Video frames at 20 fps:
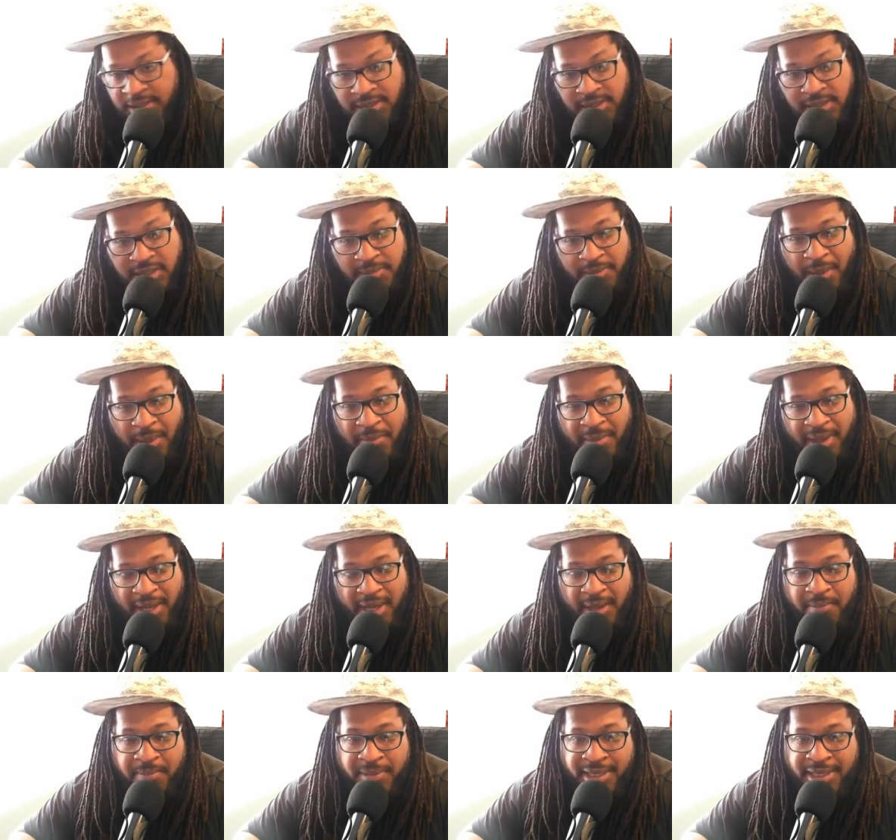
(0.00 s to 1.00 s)
See, my
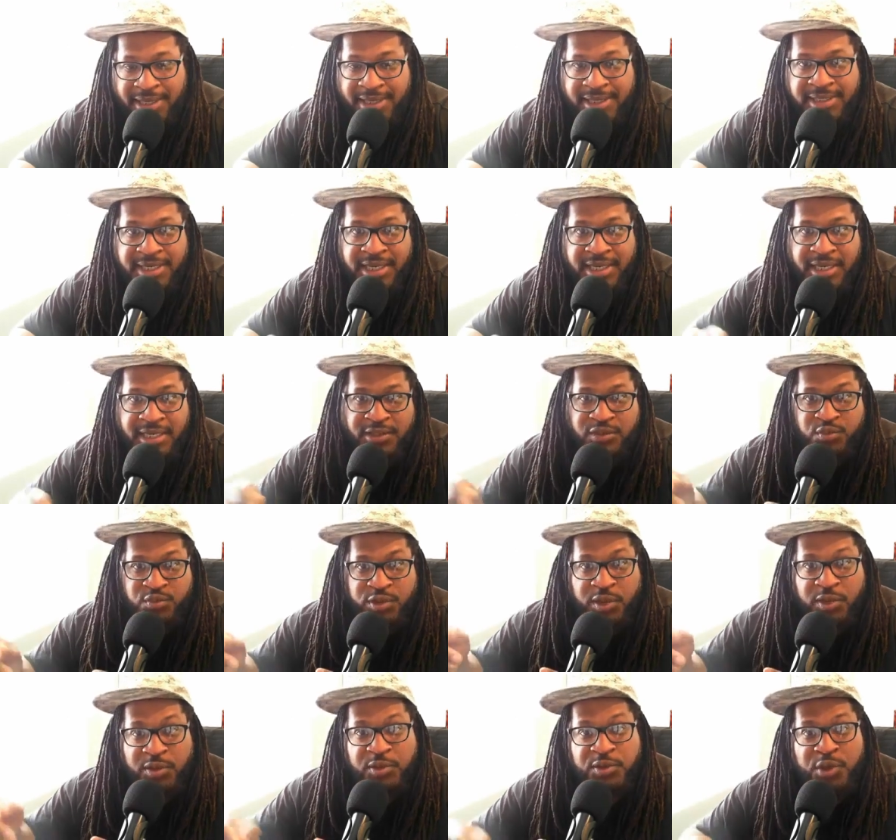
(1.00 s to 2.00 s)
man Mickey D is
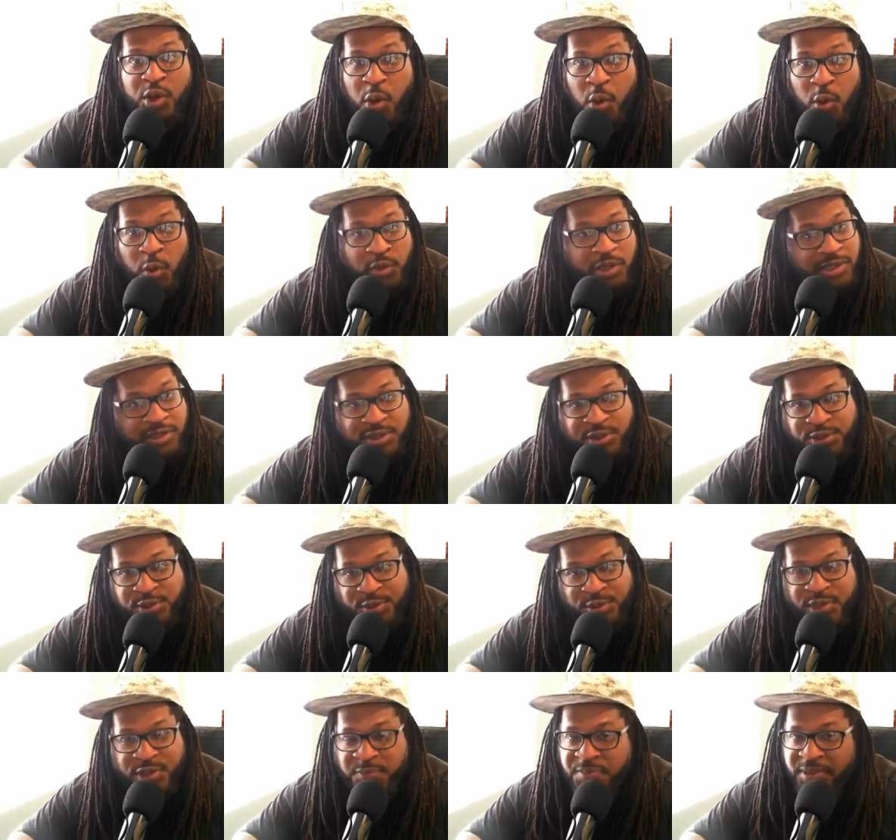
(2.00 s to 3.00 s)
real known in the
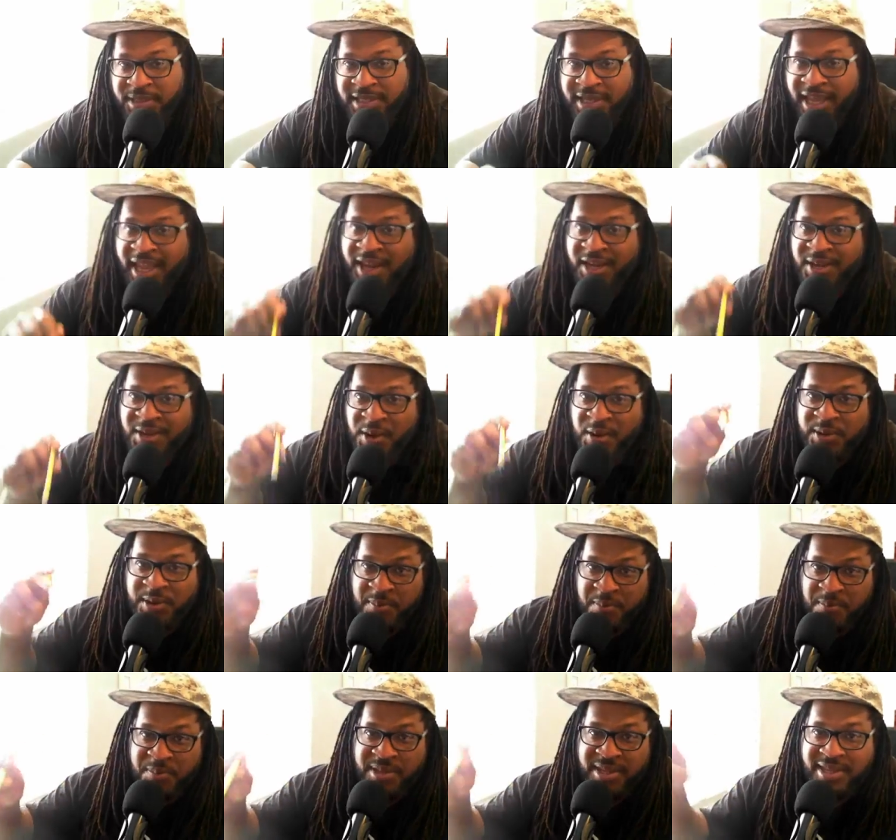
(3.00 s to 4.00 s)
streets, but can't go
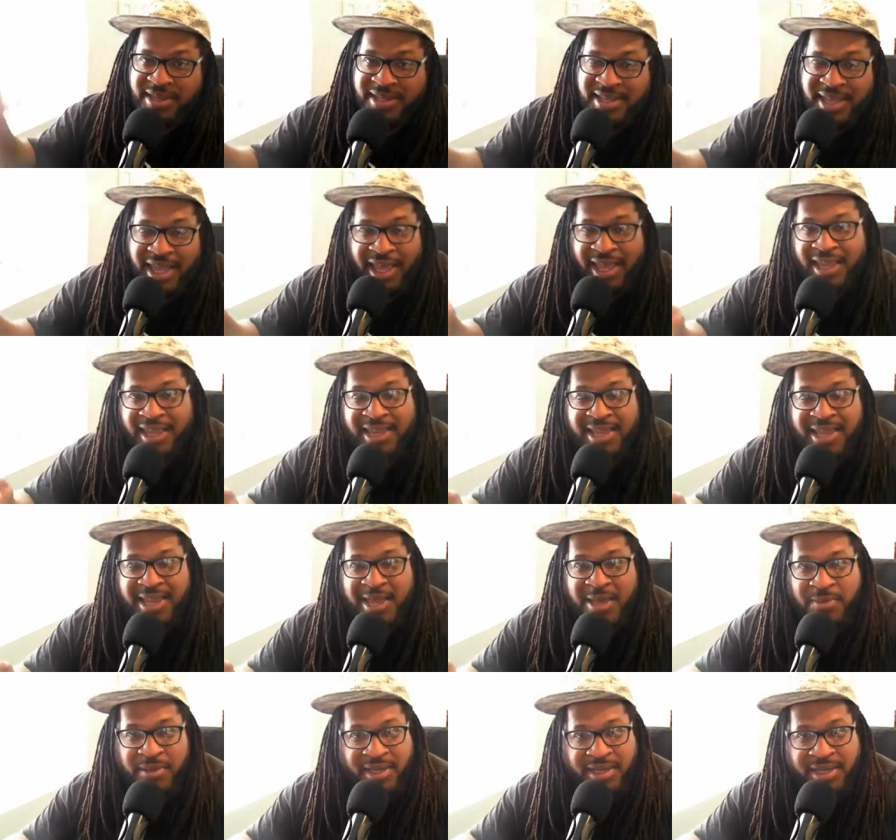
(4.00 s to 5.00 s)
to BK
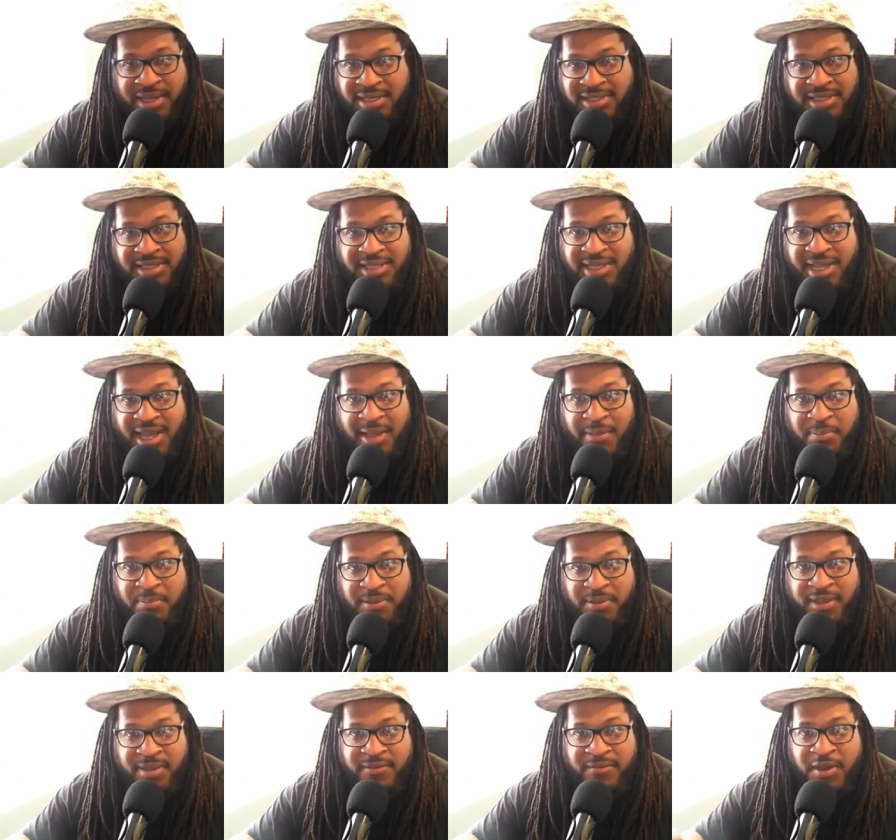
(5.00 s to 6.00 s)
because he got
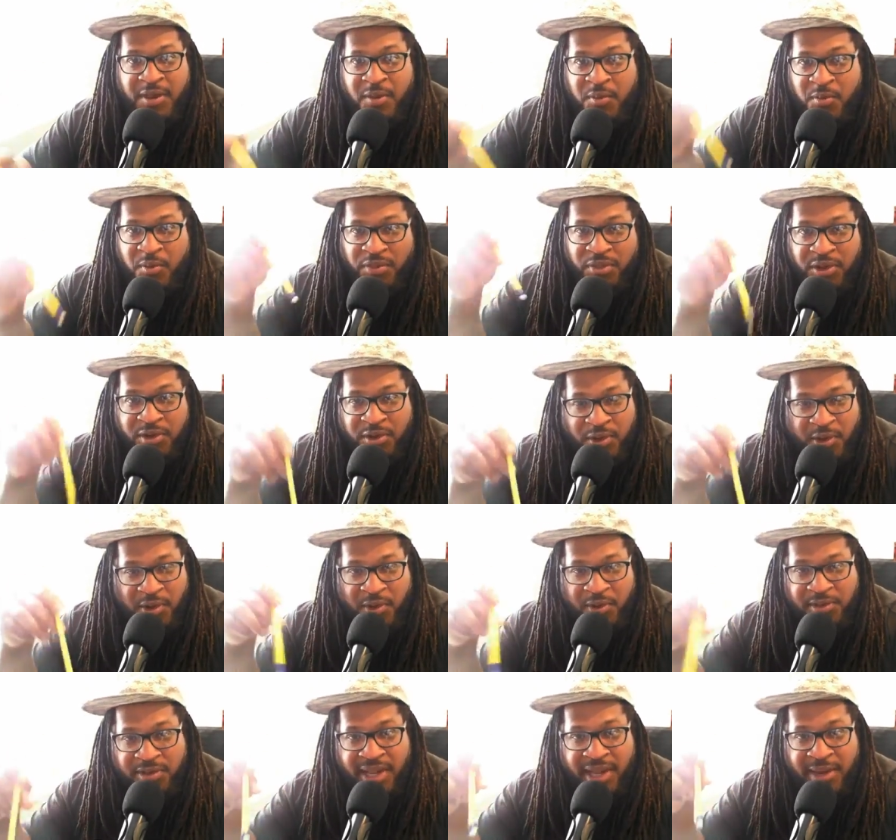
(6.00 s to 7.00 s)
beef with a
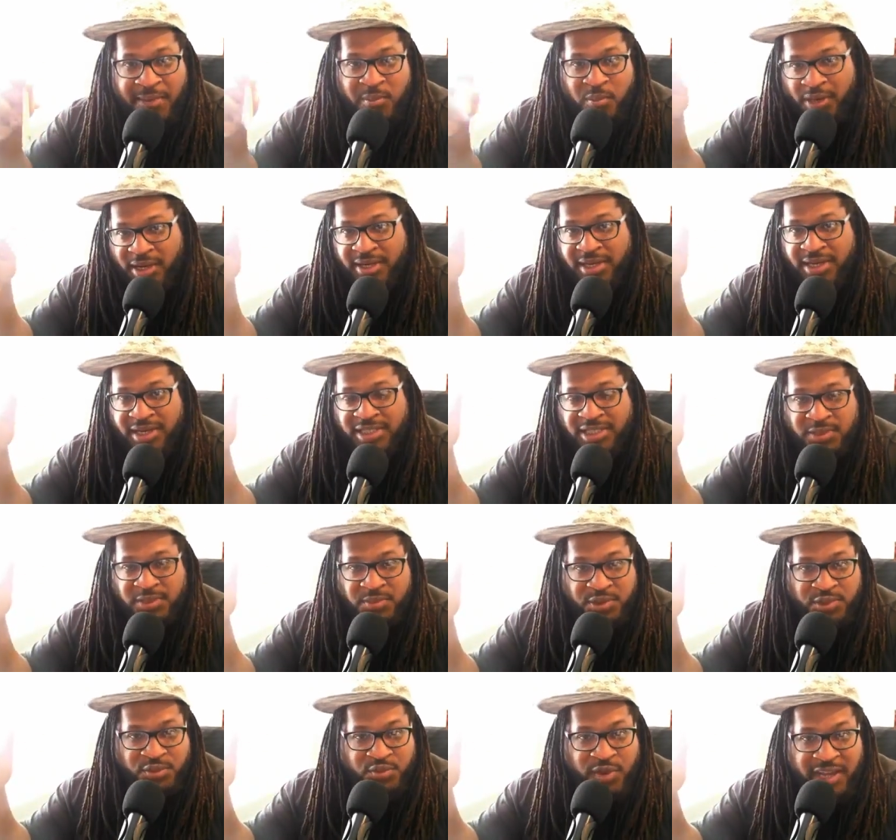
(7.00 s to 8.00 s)
girl named Wendy. She
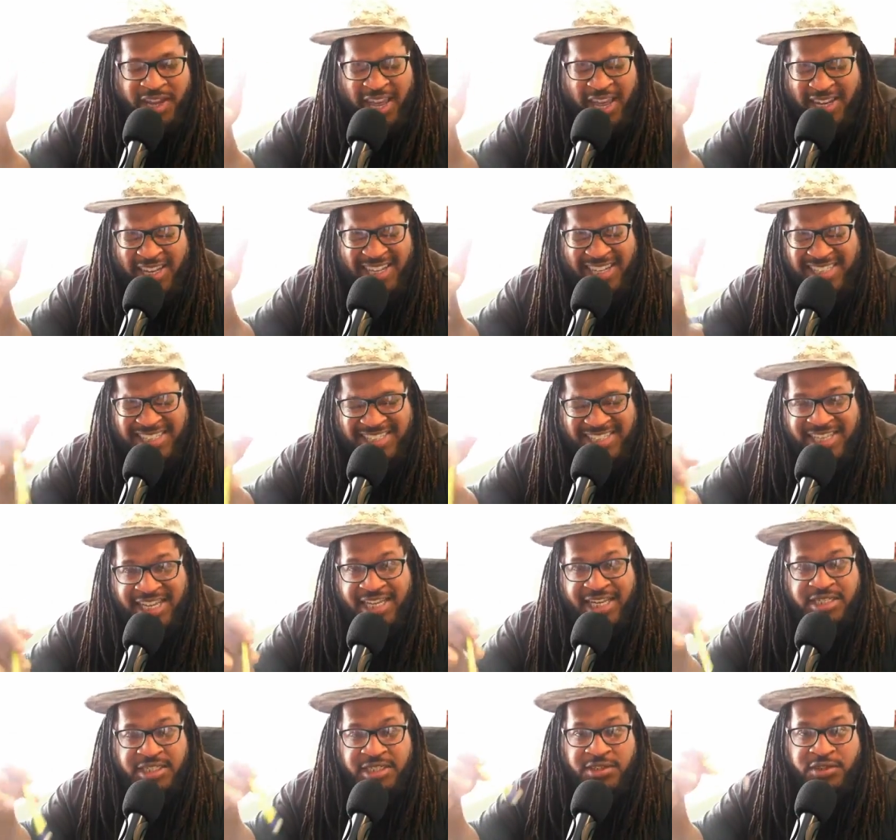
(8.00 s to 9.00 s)
was redheaded and
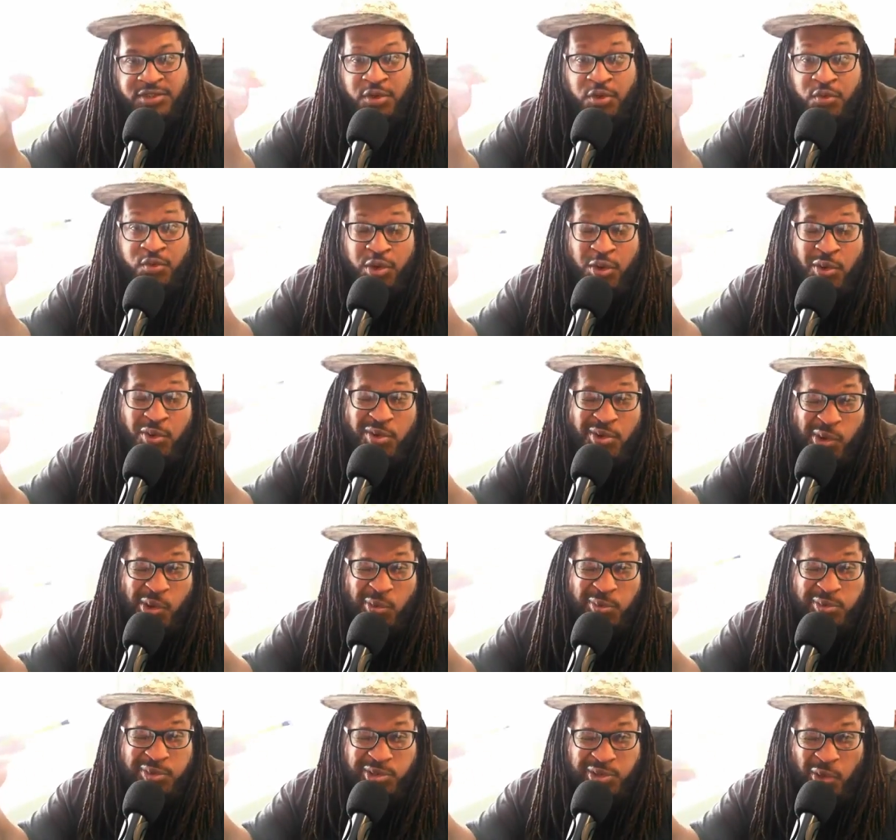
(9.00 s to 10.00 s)
skinny. She's a real
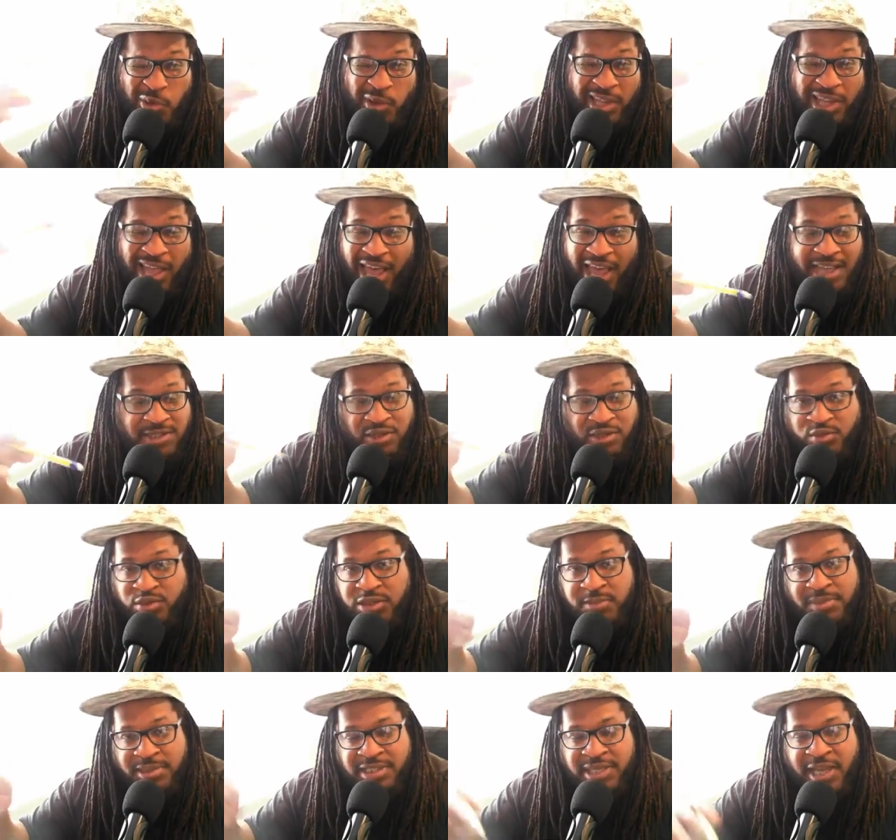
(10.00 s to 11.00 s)
cold stone like ice
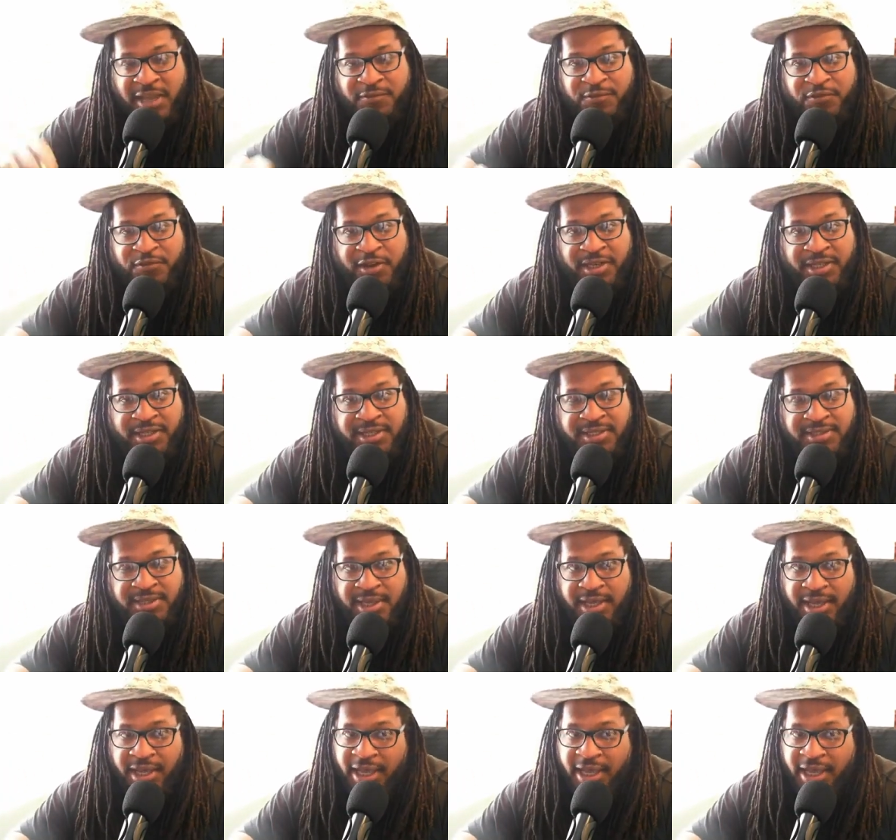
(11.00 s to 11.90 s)
cream, but not friendlies.